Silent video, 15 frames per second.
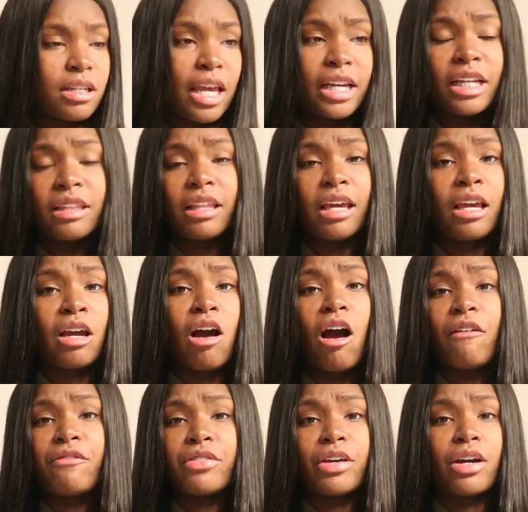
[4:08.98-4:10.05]
anything
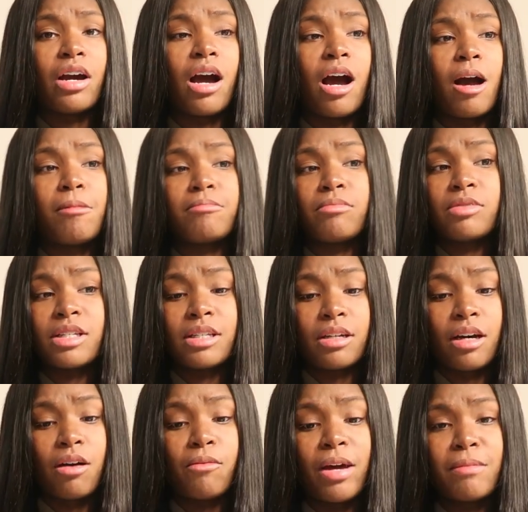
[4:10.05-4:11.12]
off their
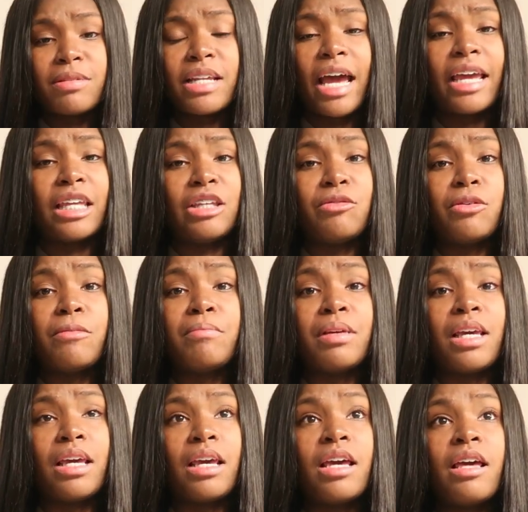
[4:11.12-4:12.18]
website, and you will
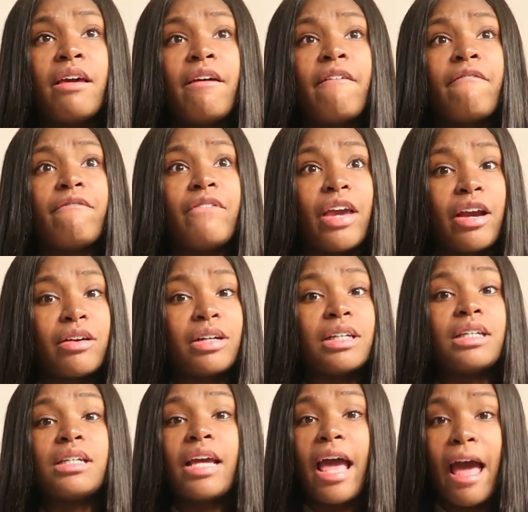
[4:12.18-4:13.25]
be
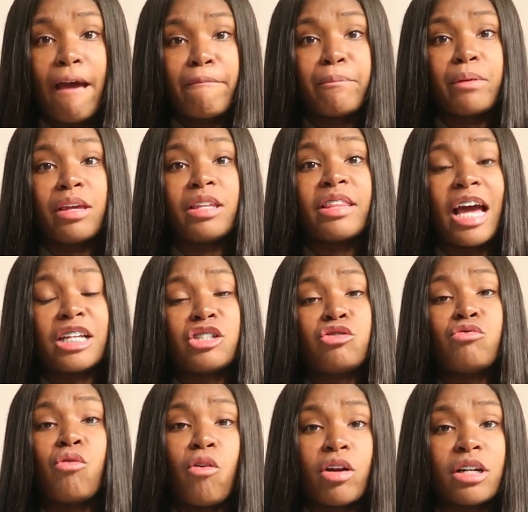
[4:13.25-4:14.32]
very happy that
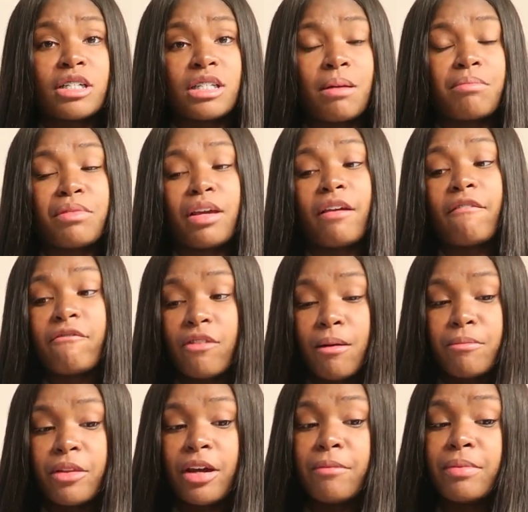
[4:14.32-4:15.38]
you order something
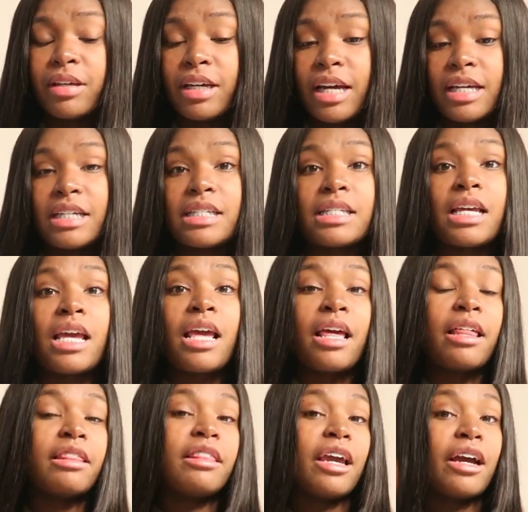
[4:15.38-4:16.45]
from there, because
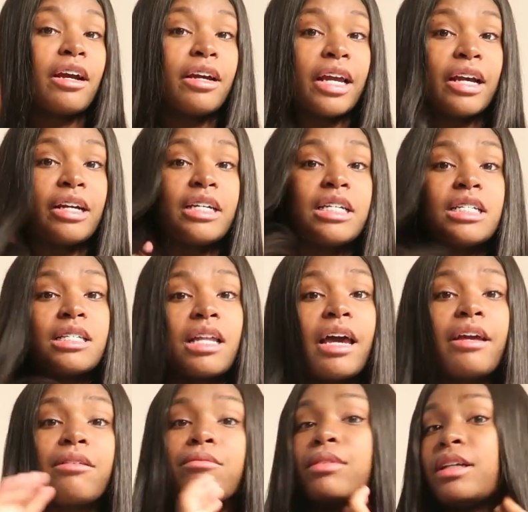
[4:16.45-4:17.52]
their hair is
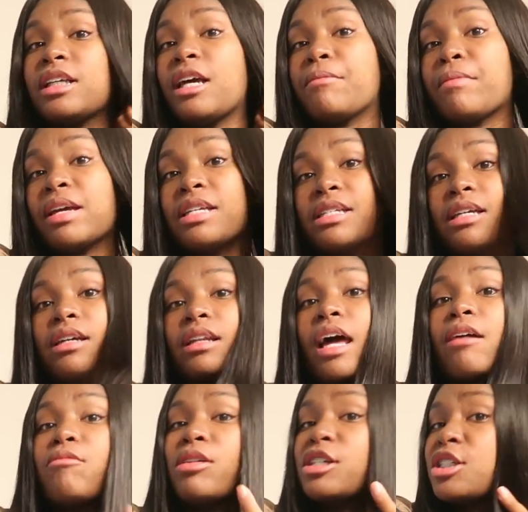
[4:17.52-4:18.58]
like really amazing.
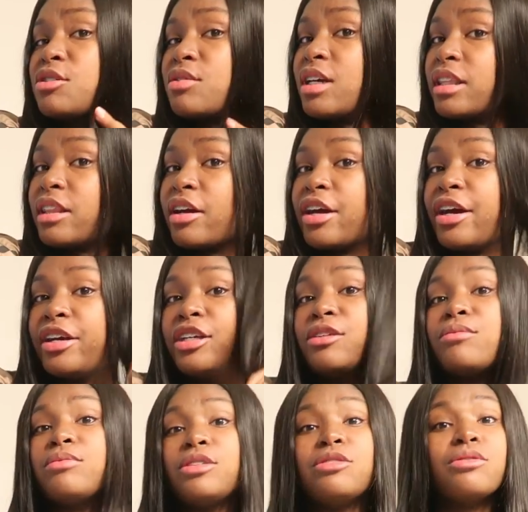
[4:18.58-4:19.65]
Like, once you get their hair,
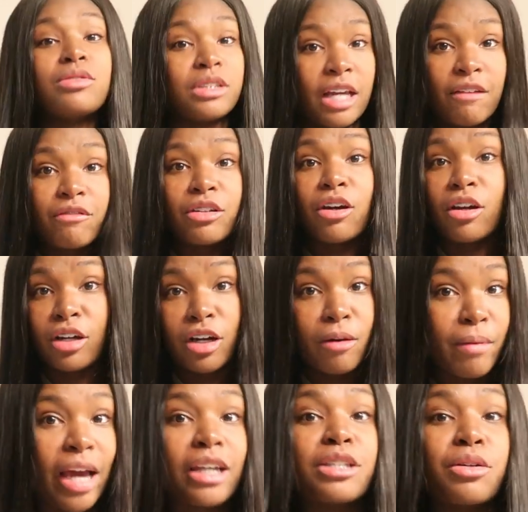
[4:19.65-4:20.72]
you're definitely going to go
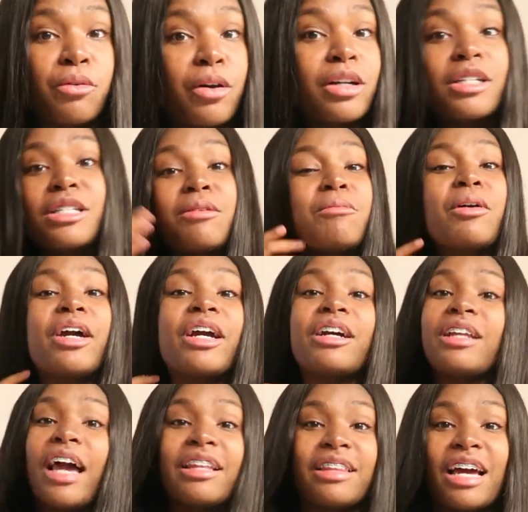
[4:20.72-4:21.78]
back to order some more hair.
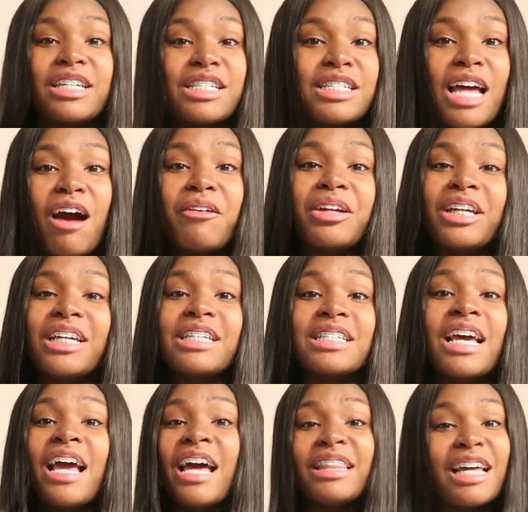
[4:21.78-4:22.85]
Like, that's just how it is.
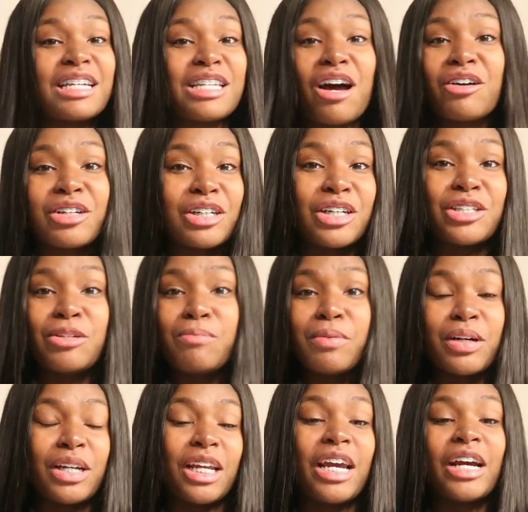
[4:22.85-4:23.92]
That's how good
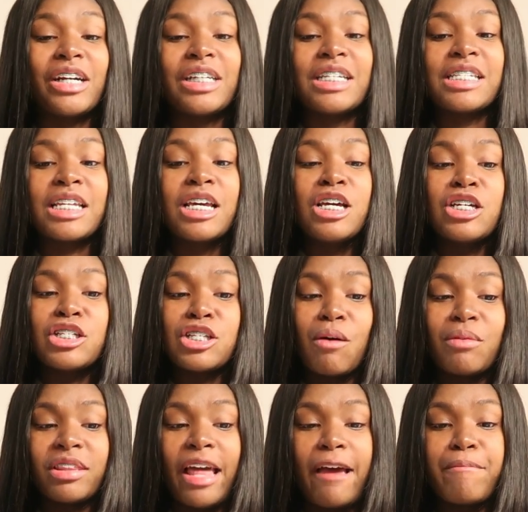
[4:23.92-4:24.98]
Upretty hair is. So
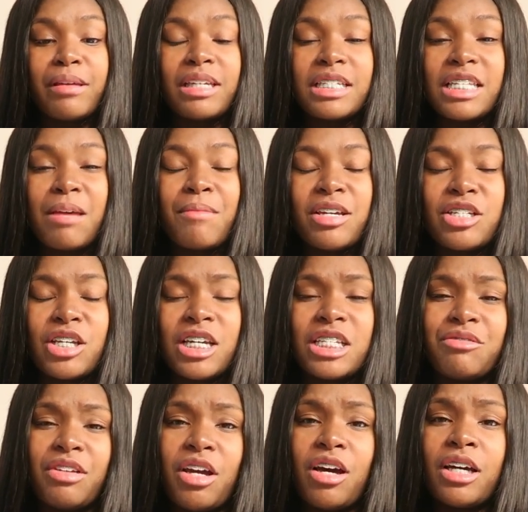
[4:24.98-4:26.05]
with that being said, make sure you give
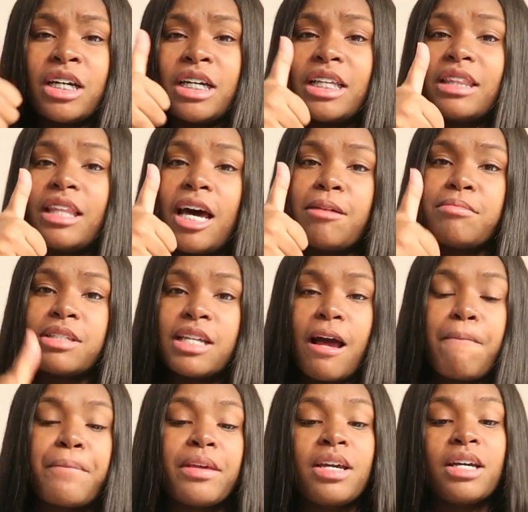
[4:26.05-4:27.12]
the video a good thumbs
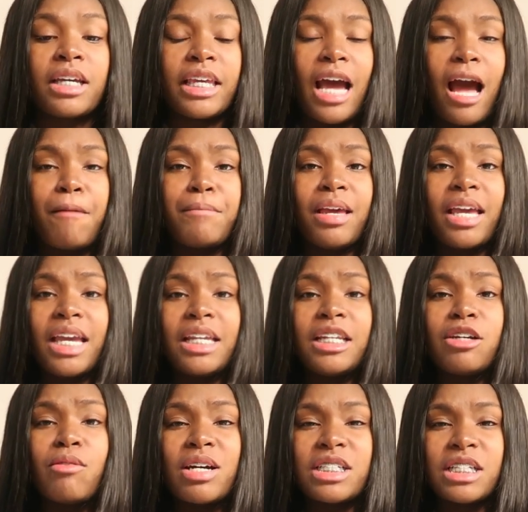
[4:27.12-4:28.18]
up, comment
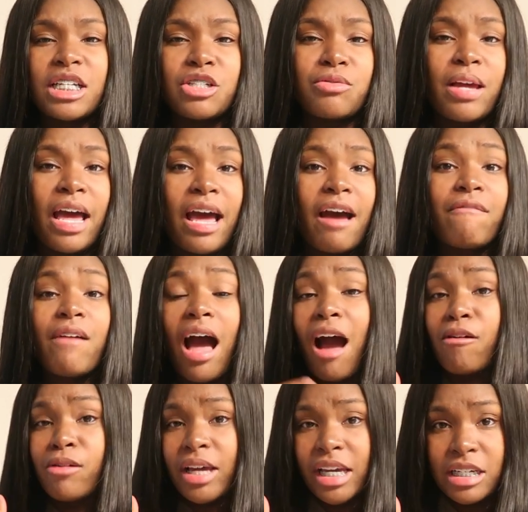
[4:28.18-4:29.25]
any questions that you have,
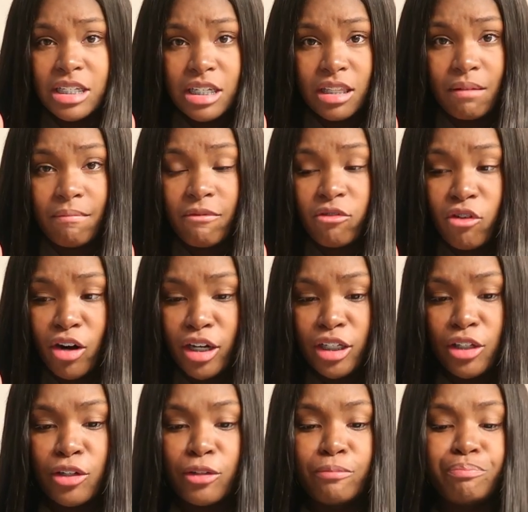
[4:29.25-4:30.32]
I will answer them for
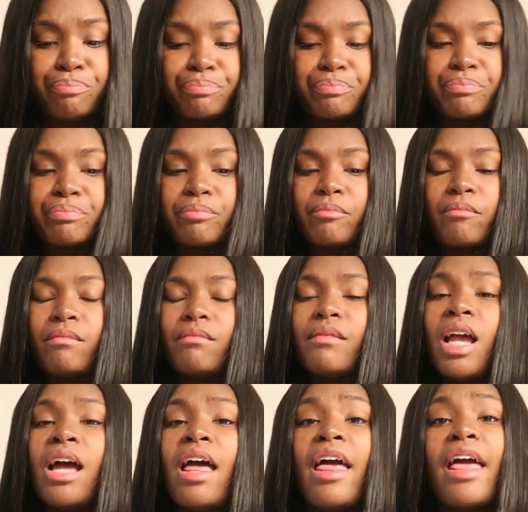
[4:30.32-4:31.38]
you,
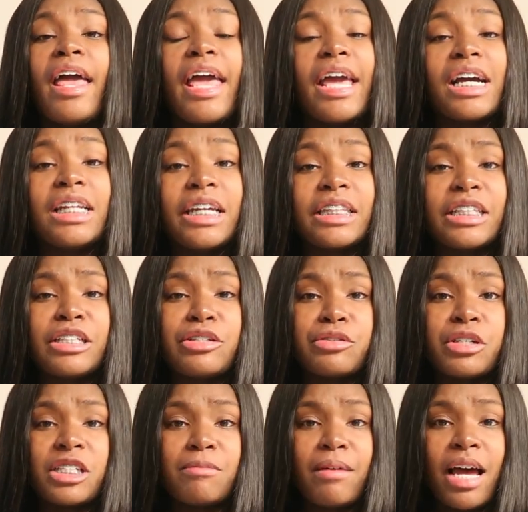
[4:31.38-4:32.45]
and click the
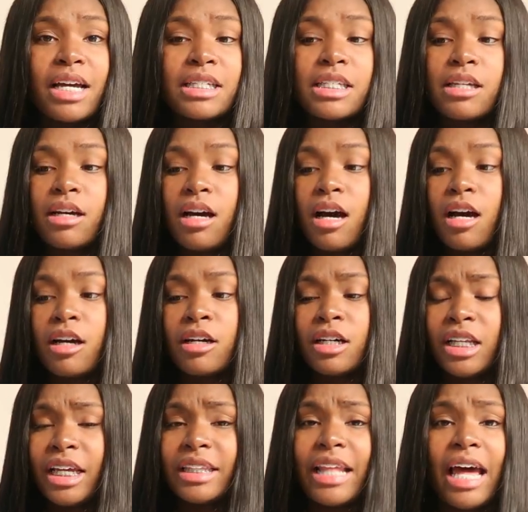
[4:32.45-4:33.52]
description box of
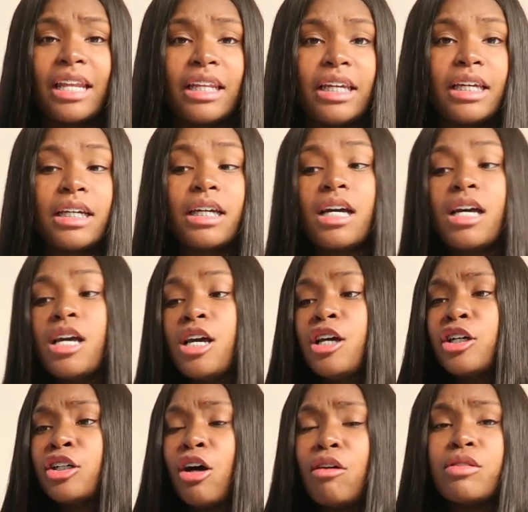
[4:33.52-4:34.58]
click that link.
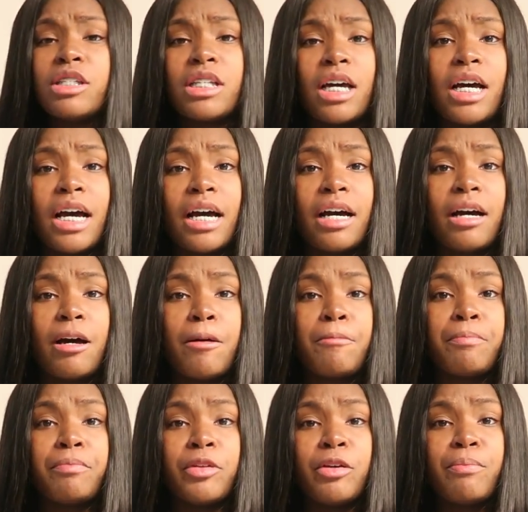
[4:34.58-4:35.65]
Go to
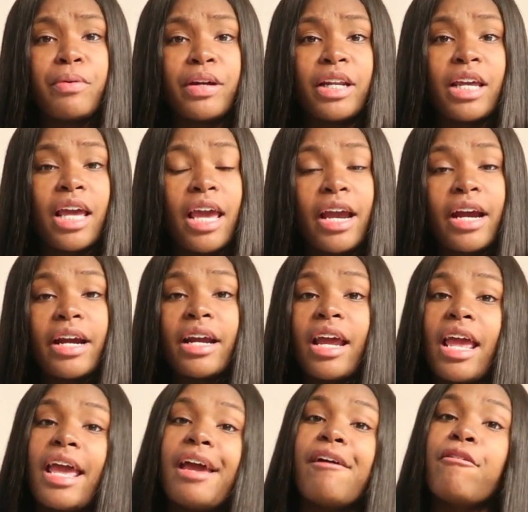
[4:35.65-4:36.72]
Upretty hair
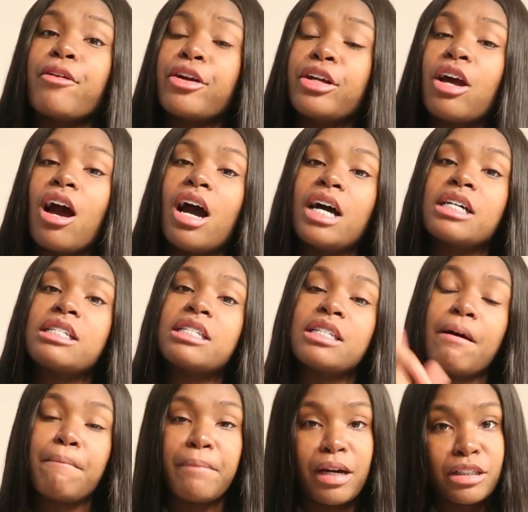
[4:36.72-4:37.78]
and order y'all
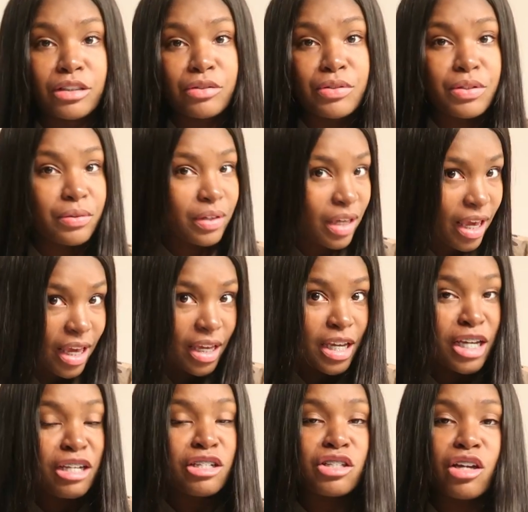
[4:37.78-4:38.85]
some bundles, okay?
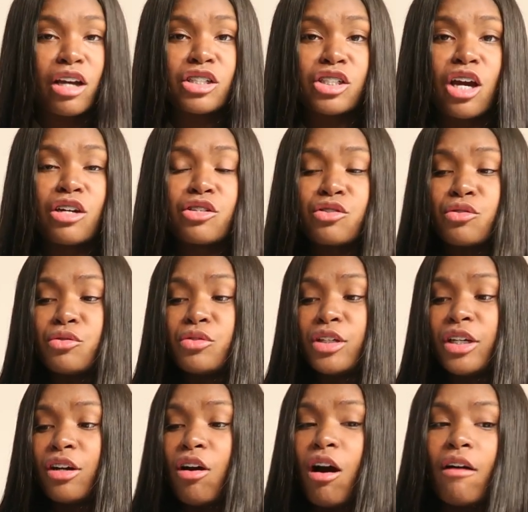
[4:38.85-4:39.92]
Start y'all school
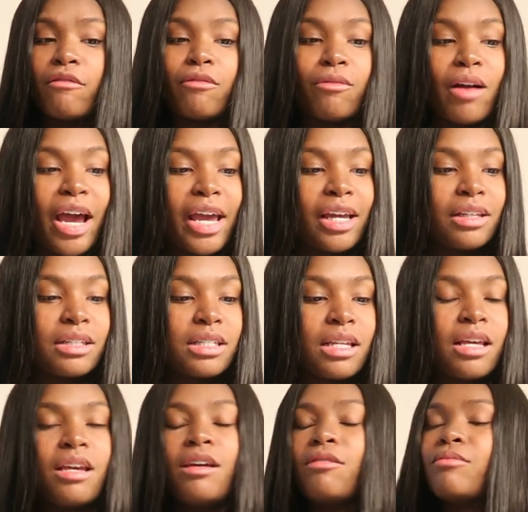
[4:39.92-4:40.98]
year off right
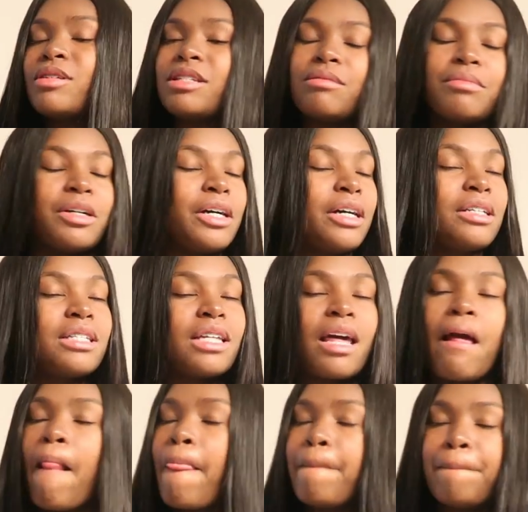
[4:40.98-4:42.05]
with some good
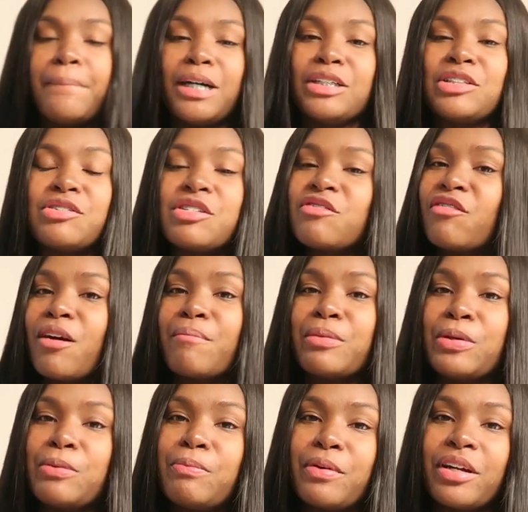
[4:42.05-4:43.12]
bundles from
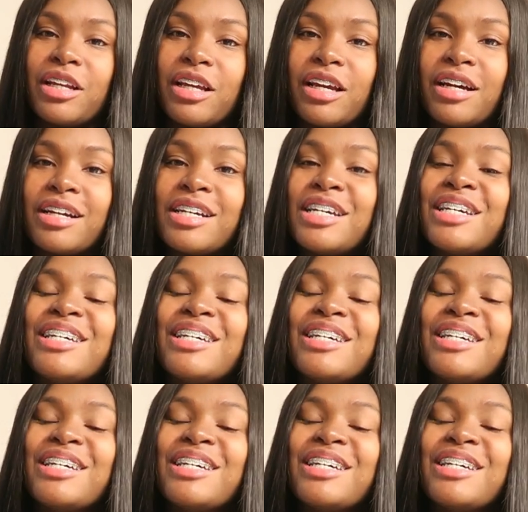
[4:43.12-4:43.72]
Upretty hair.